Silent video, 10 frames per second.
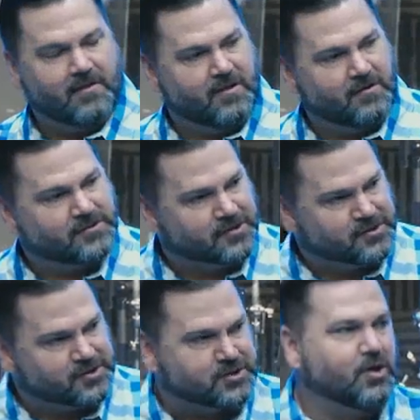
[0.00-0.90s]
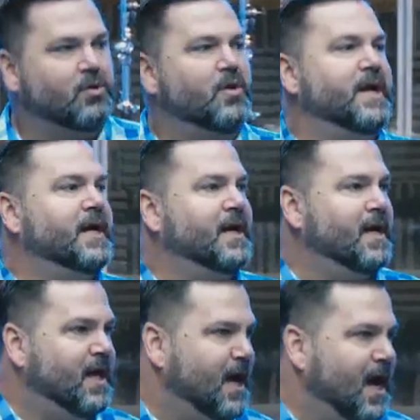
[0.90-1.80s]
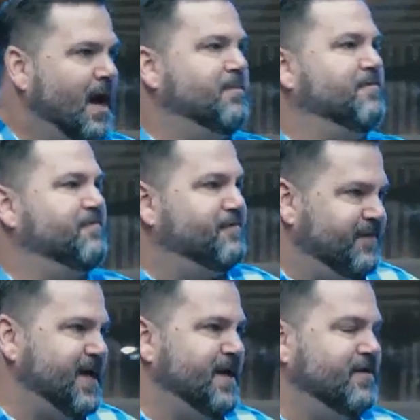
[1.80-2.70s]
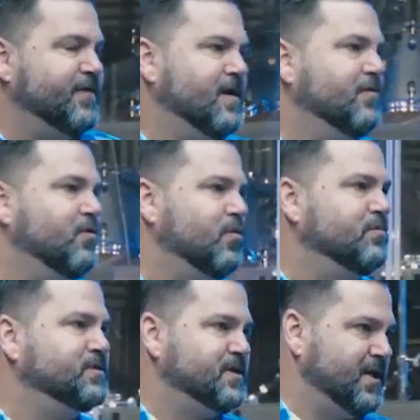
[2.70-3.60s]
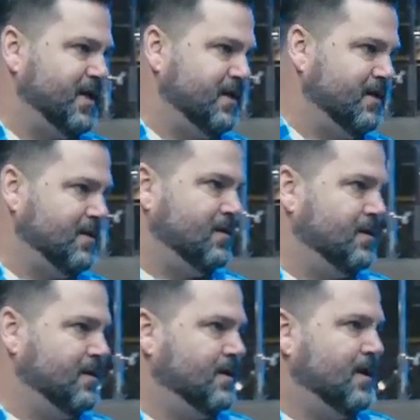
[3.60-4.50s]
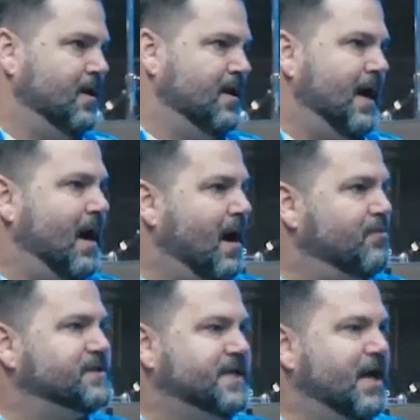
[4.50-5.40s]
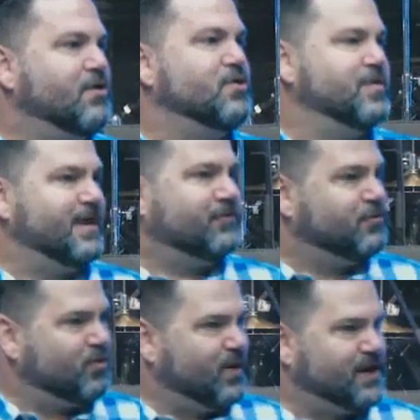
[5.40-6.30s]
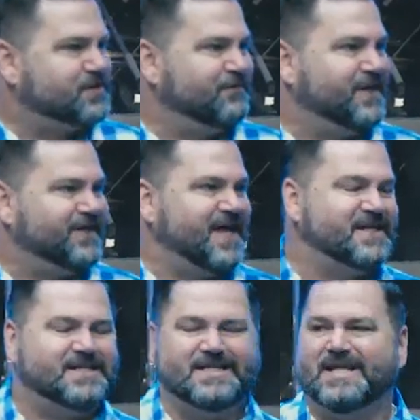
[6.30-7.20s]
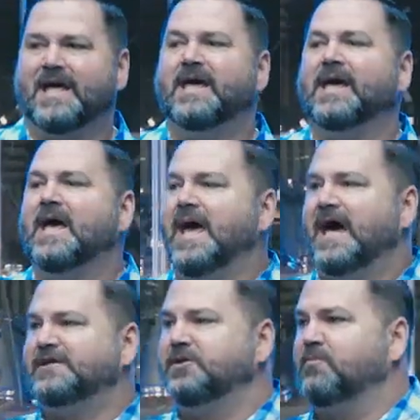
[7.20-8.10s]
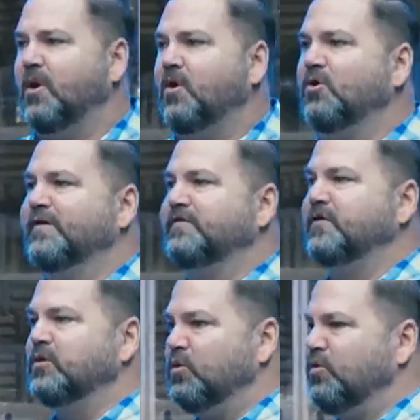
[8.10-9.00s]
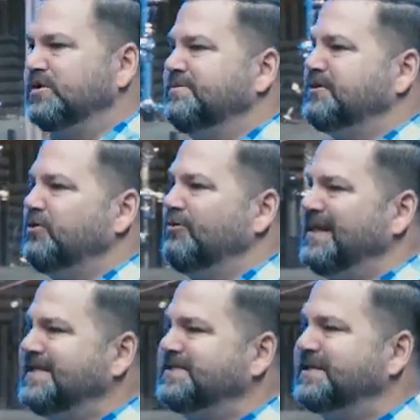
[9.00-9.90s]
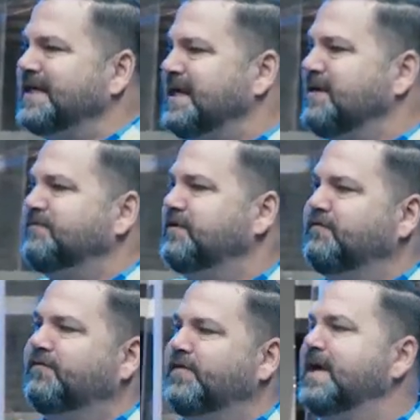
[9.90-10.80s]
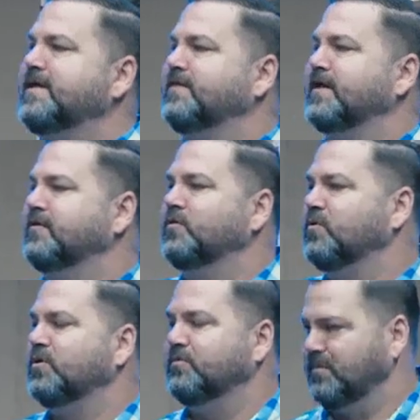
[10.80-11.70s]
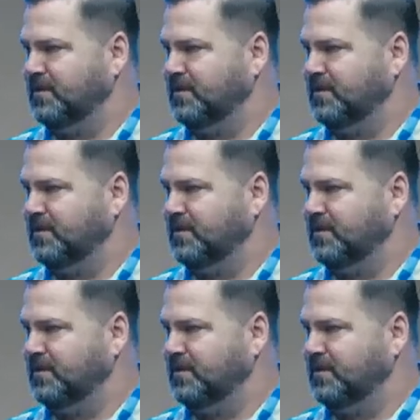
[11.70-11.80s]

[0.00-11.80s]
There's a stirring up of faith in the room today. I would tell you that through the rest of the day today and tomorrow that the Lord's about to release the gift of faith in the room.